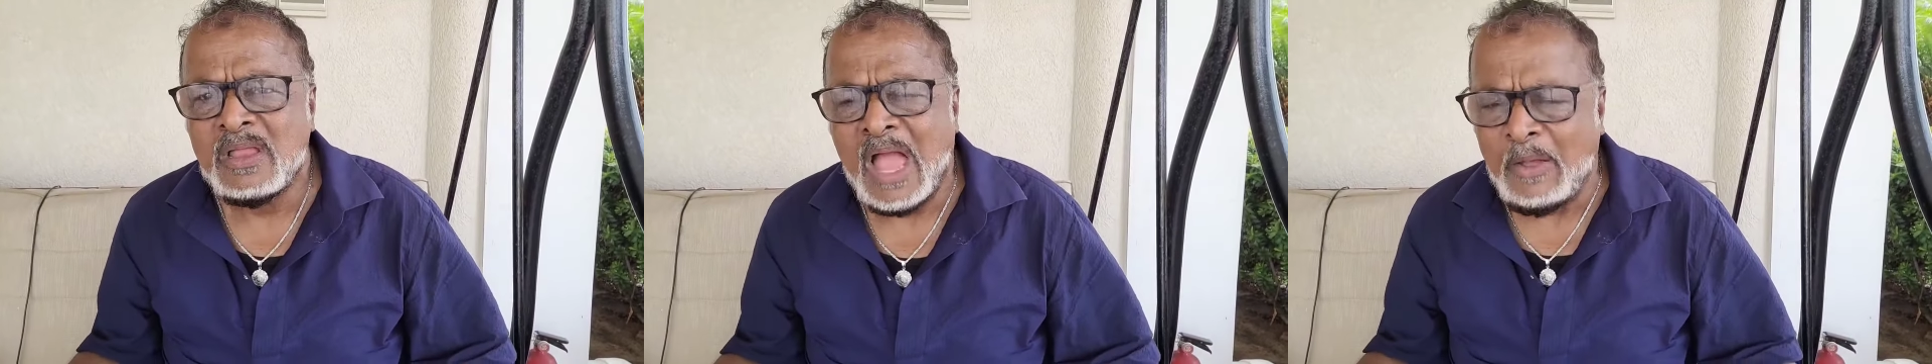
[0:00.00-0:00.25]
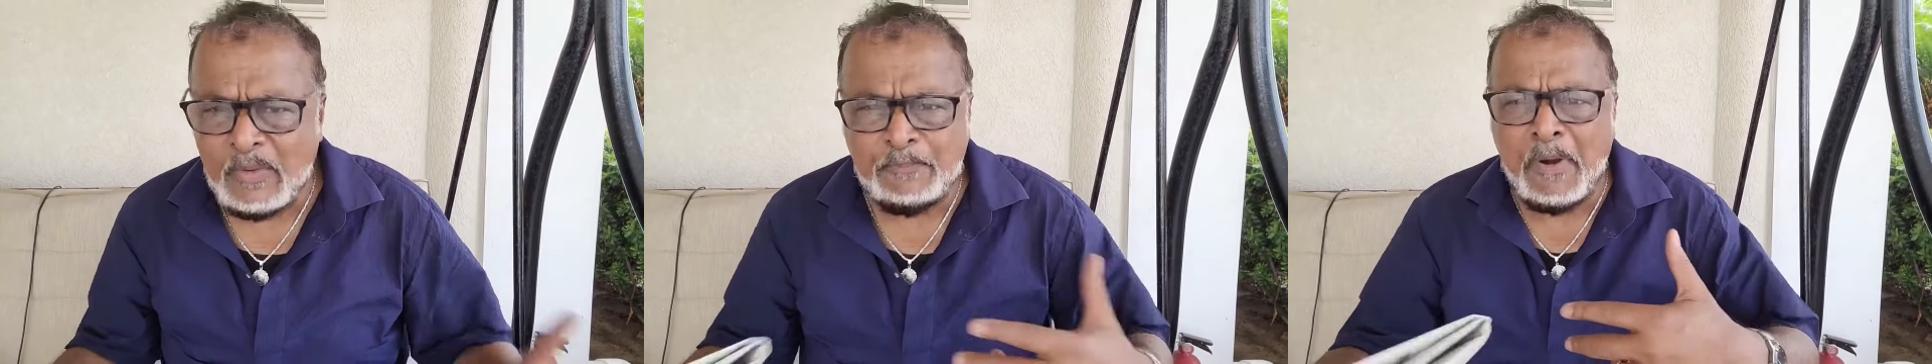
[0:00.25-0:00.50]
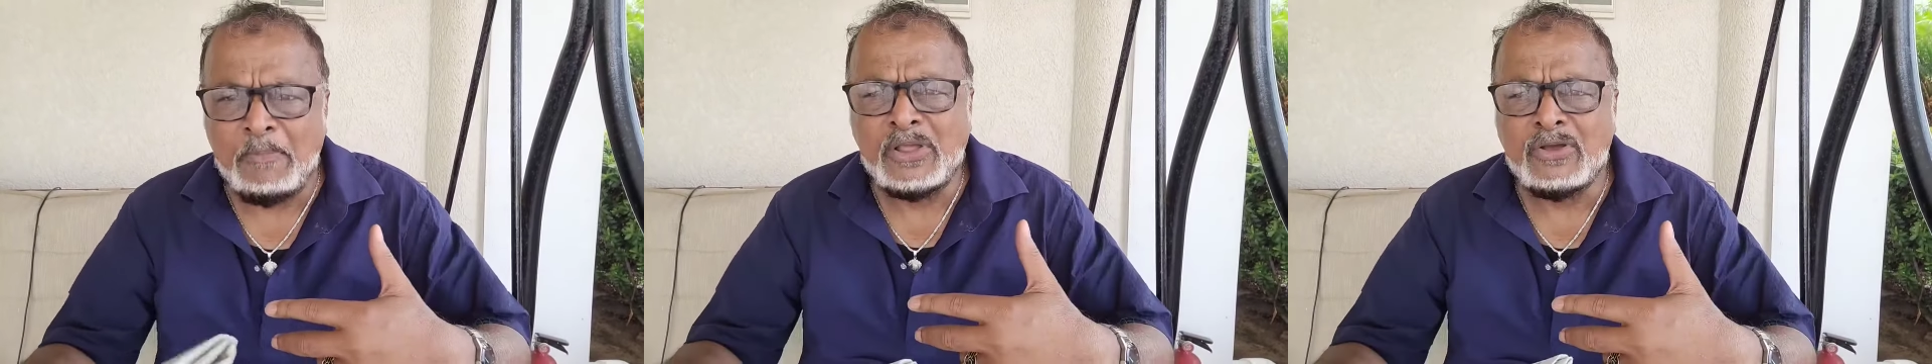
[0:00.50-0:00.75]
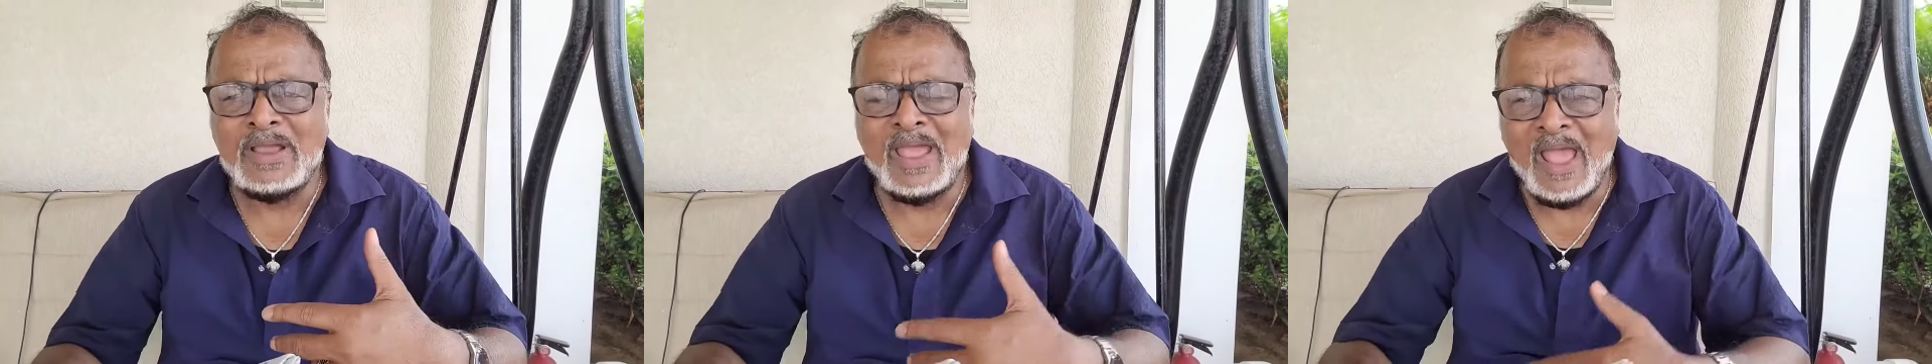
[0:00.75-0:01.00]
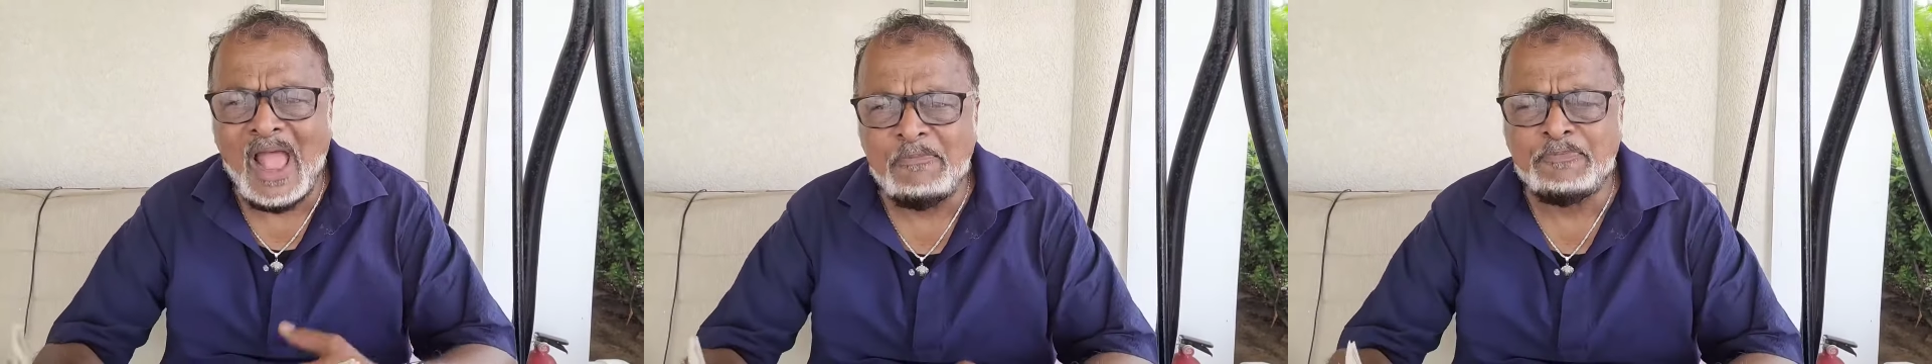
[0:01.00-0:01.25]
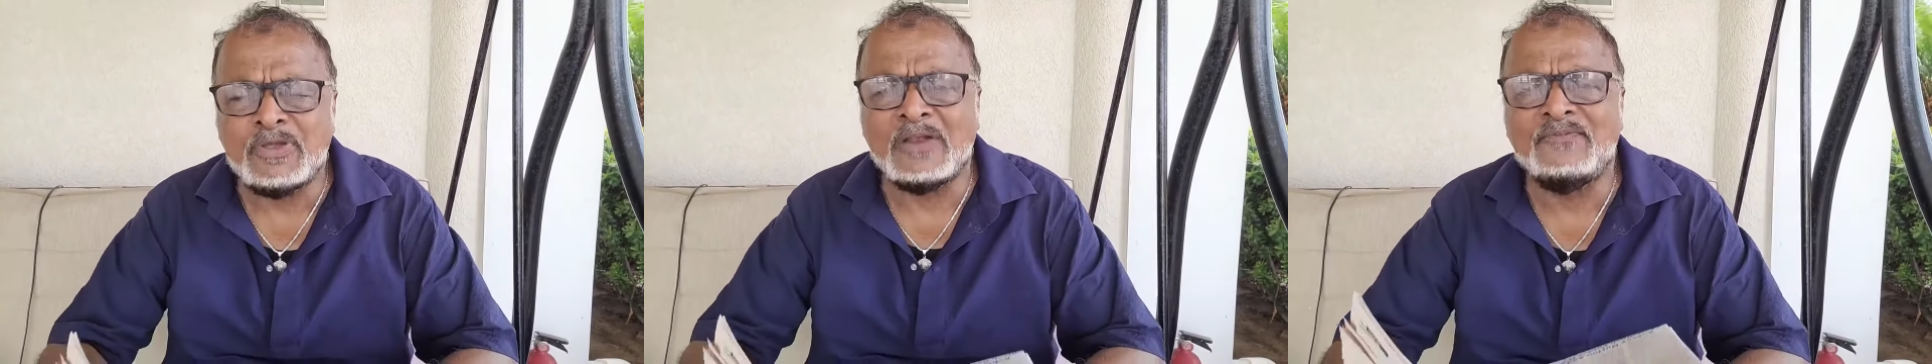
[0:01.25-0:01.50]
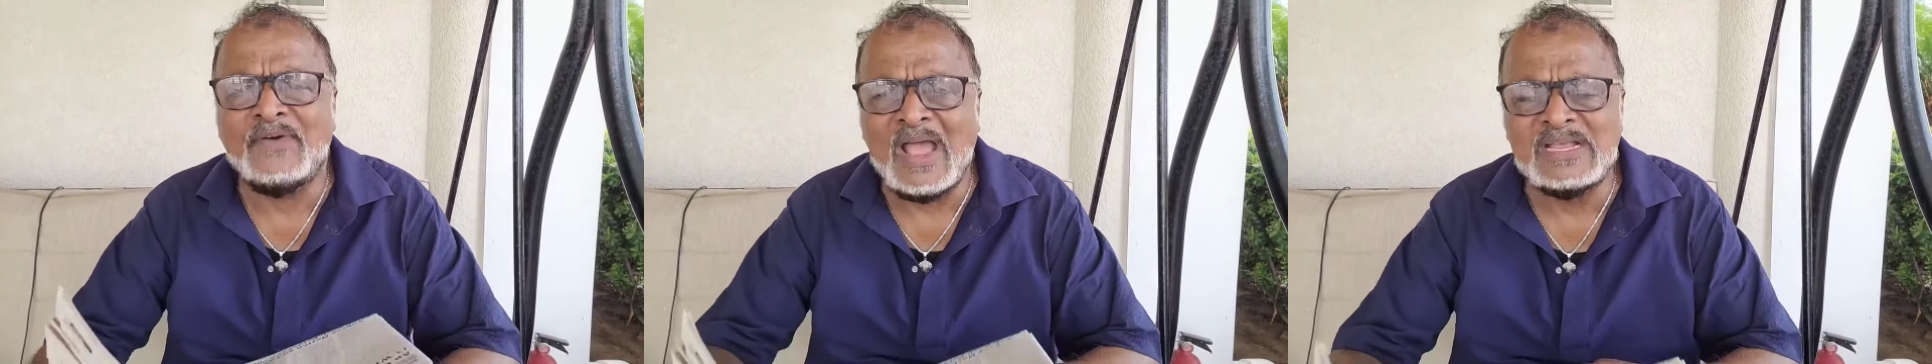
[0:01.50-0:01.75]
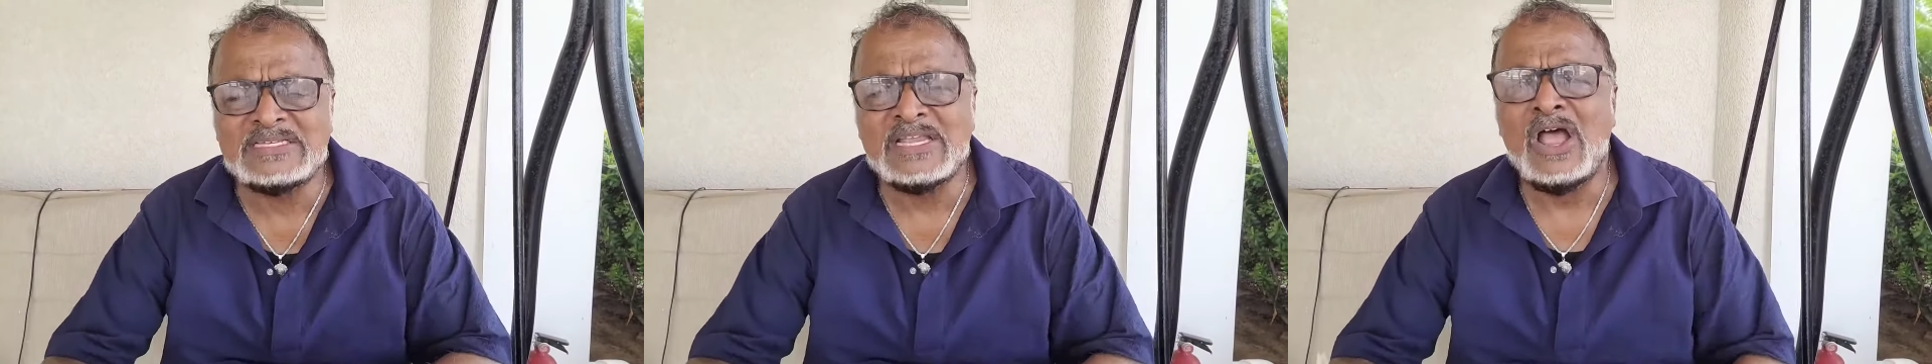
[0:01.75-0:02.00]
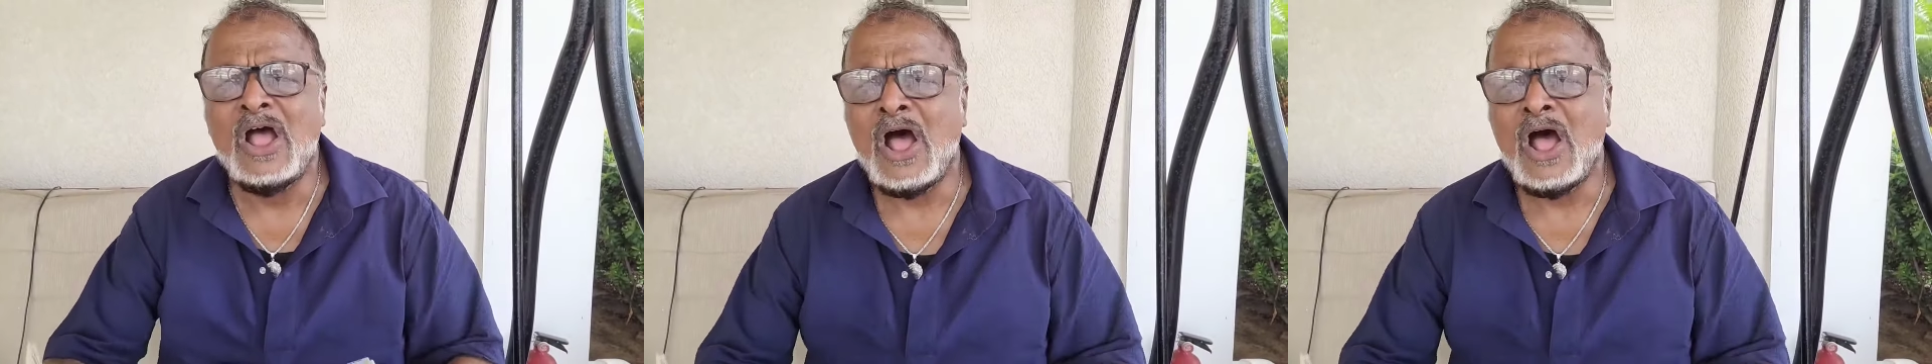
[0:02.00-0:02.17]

And we probably could help to advise